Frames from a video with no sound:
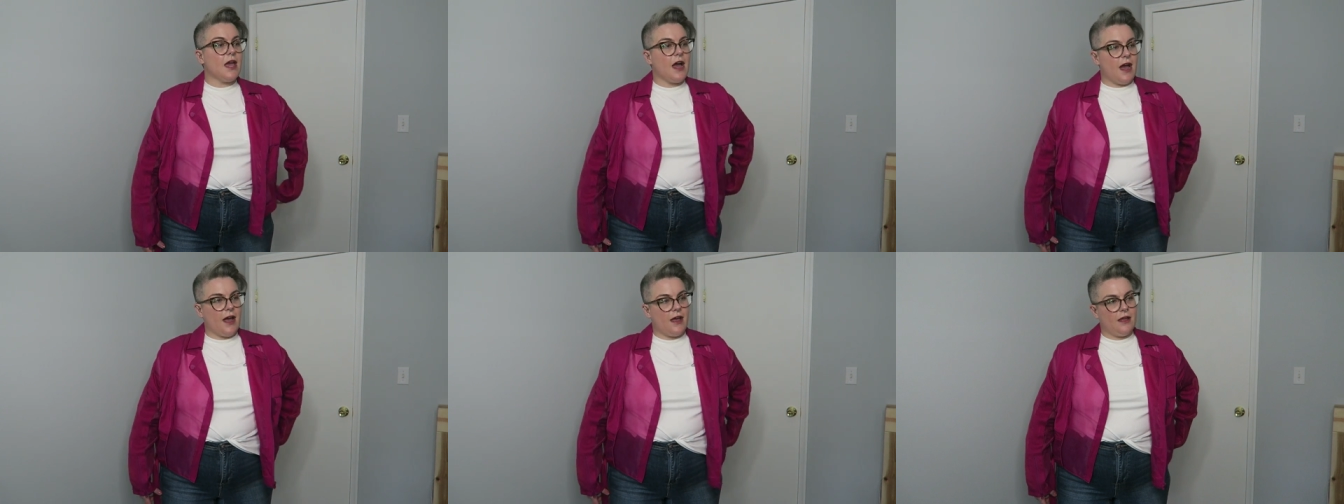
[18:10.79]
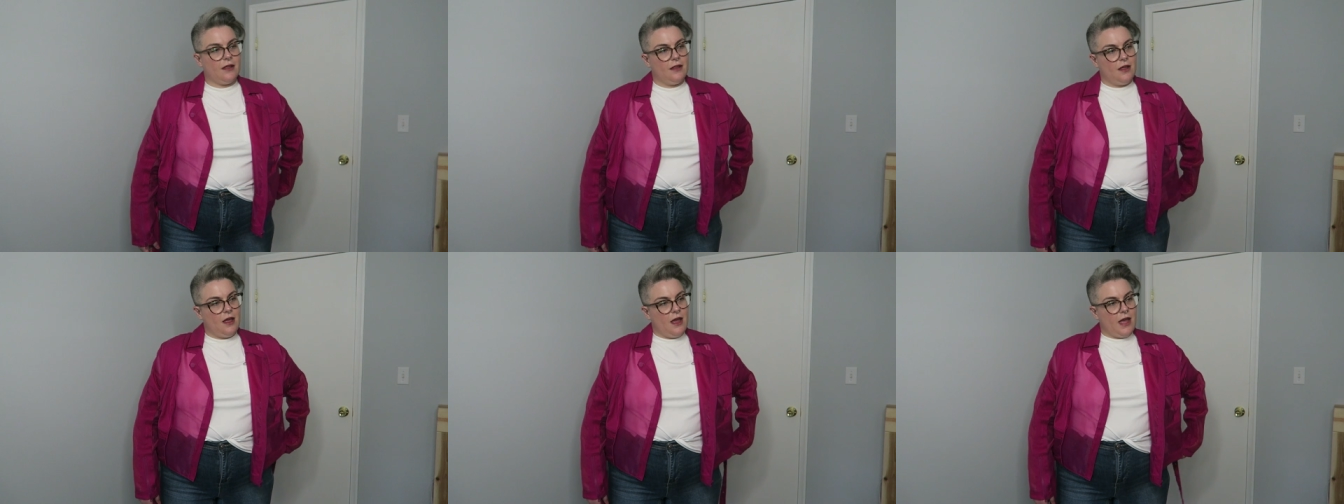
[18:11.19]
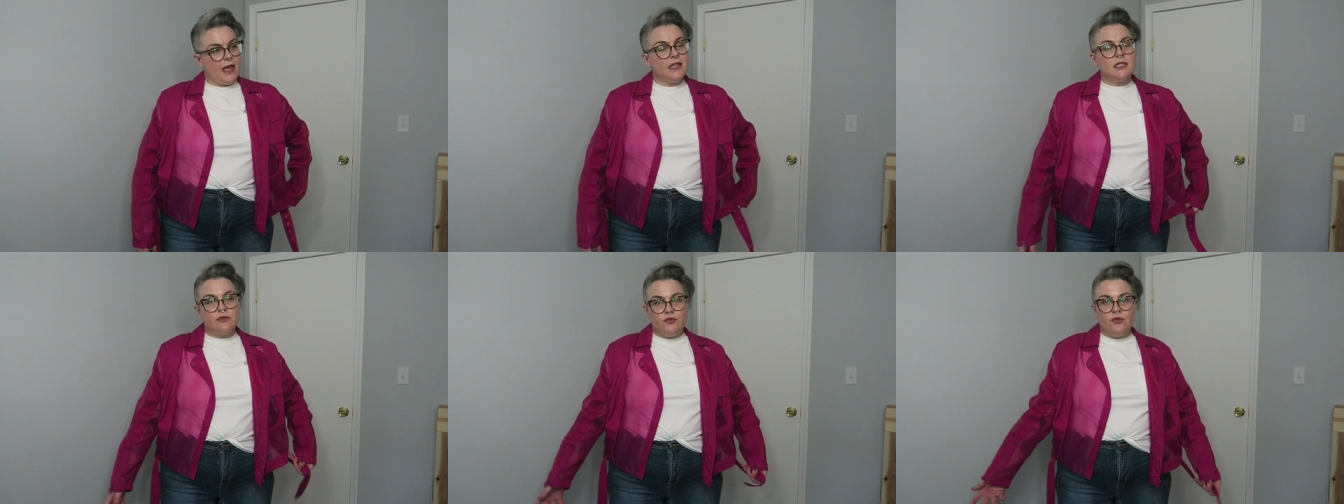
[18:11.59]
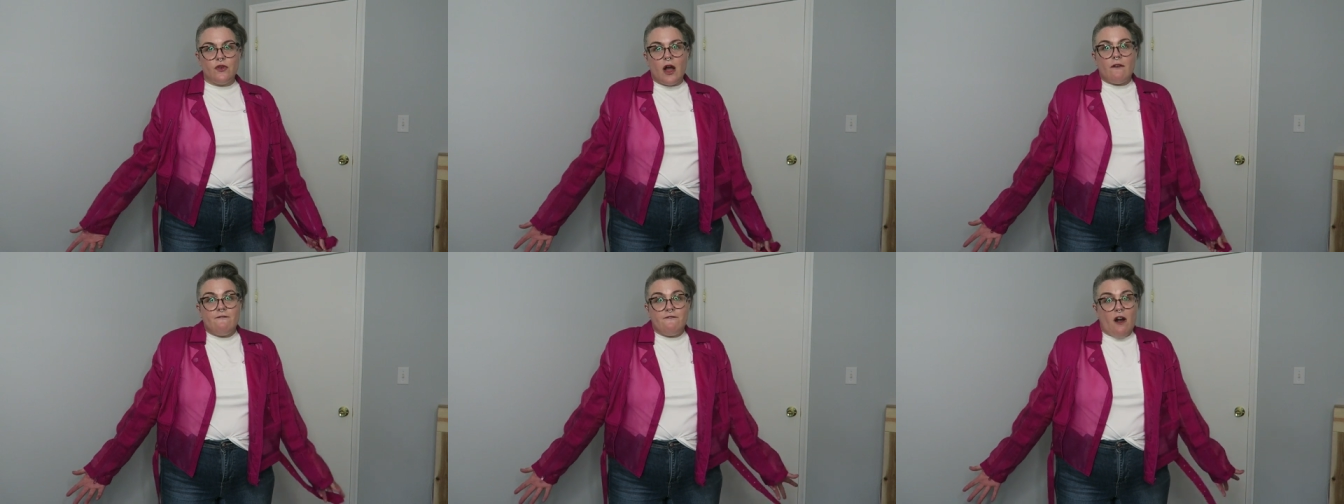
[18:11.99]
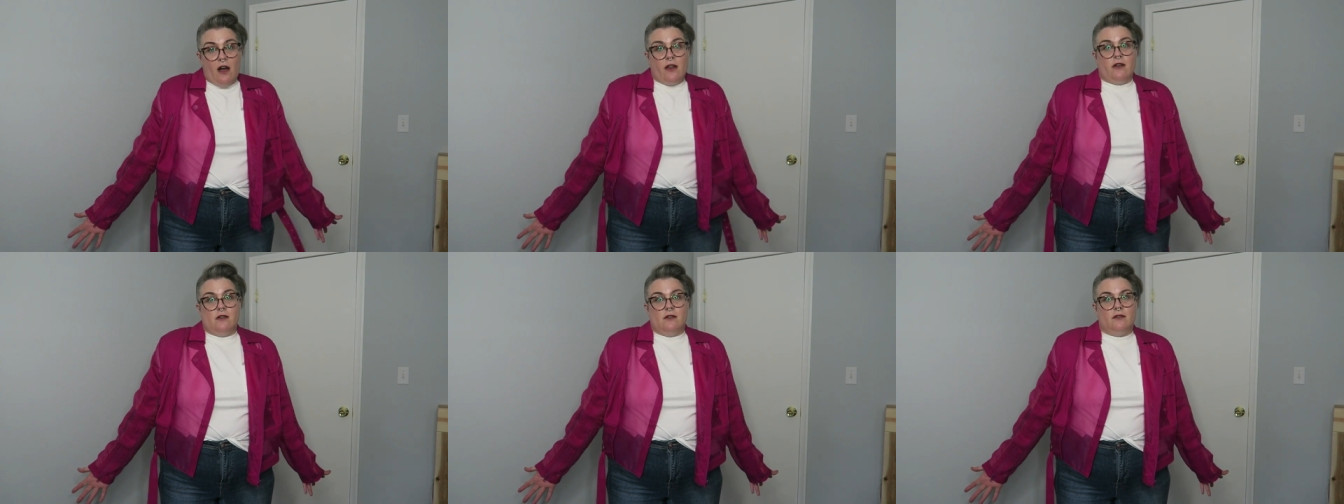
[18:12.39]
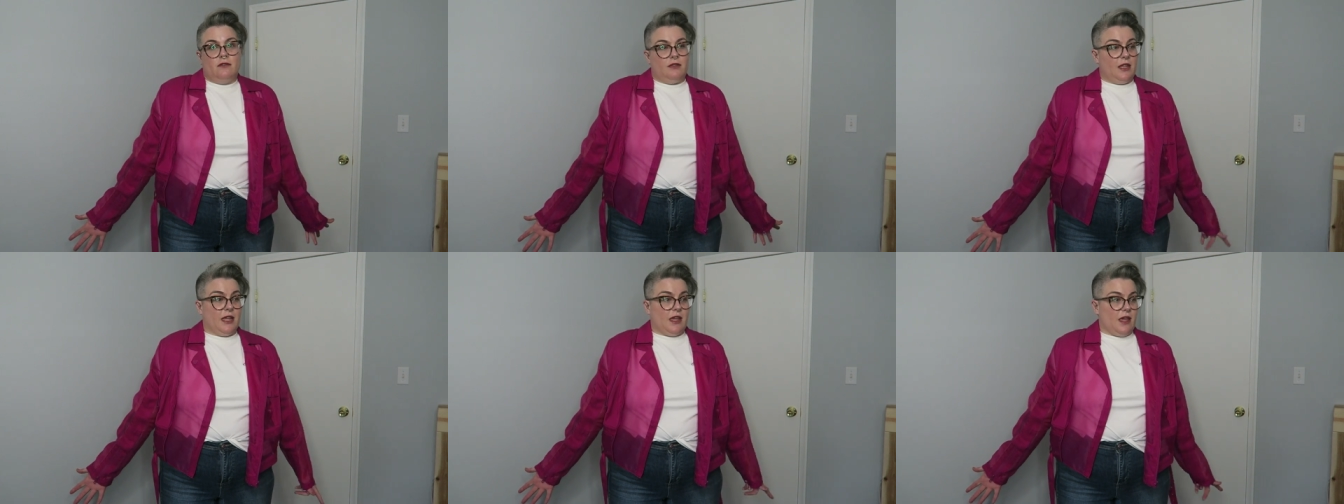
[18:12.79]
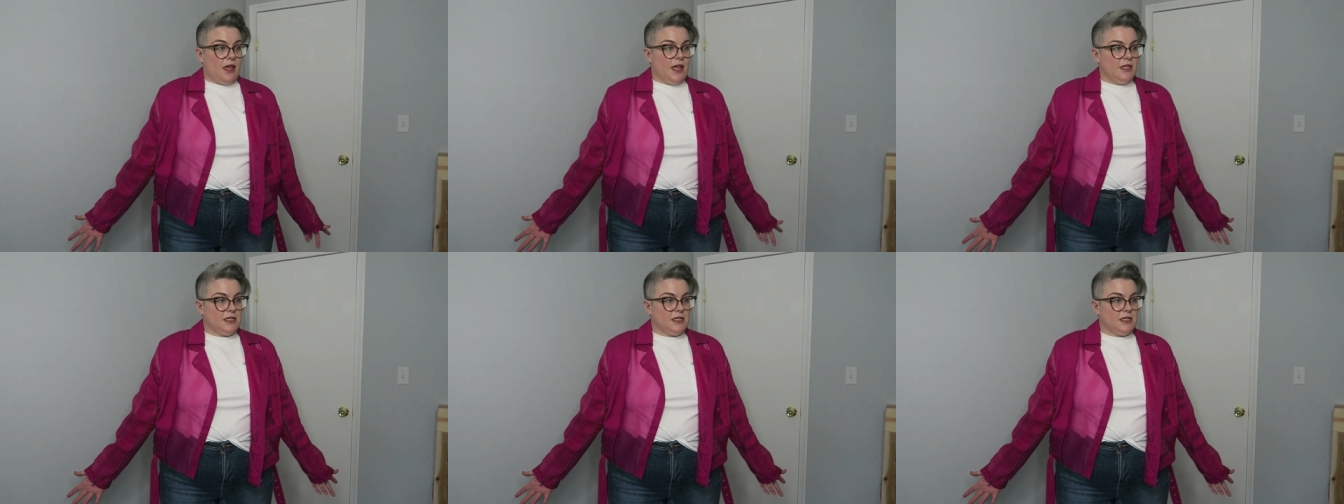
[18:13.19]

Yeah, it's fun like it's,